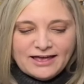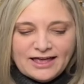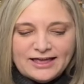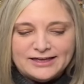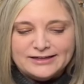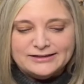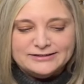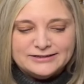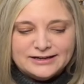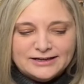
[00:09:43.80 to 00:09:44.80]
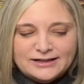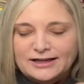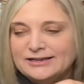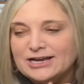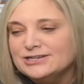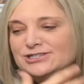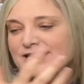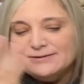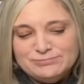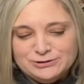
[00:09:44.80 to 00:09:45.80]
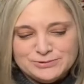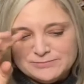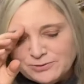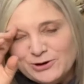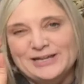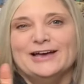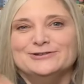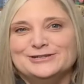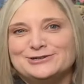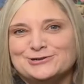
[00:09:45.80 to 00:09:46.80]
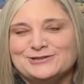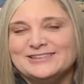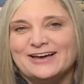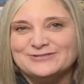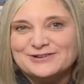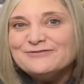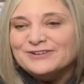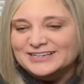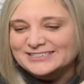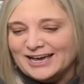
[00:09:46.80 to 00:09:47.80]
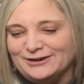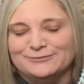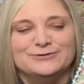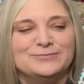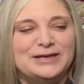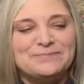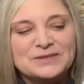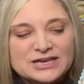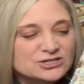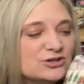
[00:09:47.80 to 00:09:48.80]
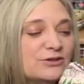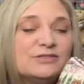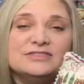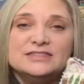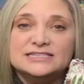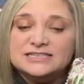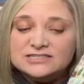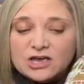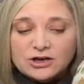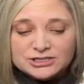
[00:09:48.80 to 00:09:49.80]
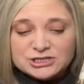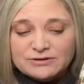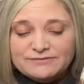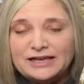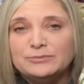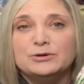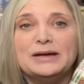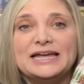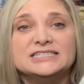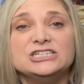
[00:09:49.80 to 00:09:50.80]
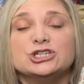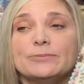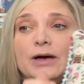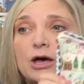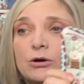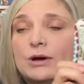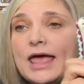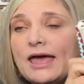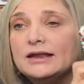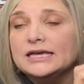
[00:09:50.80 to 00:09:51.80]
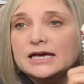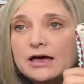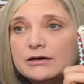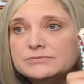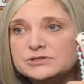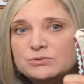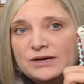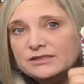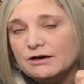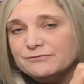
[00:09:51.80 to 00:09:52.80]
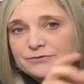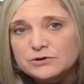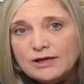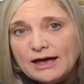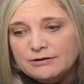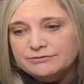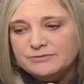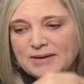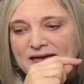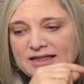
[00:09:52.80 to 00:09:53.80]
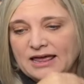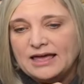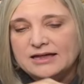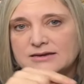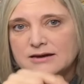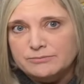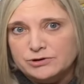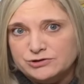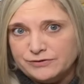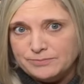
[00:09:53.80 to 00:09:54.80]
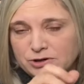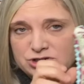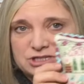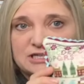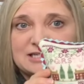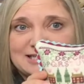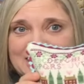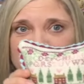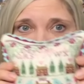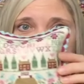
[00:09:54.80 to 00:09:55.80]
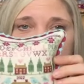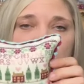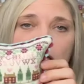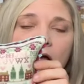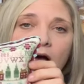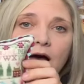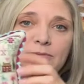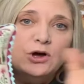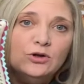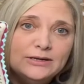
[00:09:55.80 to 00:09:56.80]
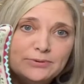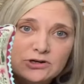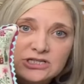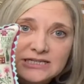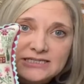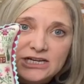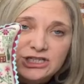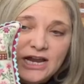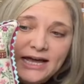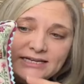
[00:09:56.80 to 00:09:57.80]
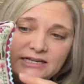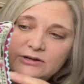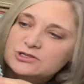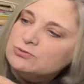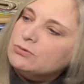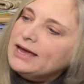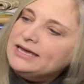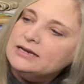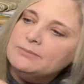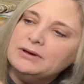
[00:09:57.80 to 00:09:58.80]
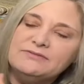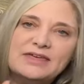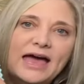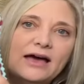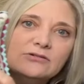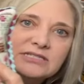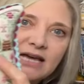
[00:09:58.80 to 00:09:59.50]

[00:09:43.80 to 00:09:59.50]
And I just like Bluebird Boarding House. That was a fun title for me. So this is also available on my Etsy shop. Oh, and it comes with a full alphabet and numbers for personalization. The only personalization I did is right above the house.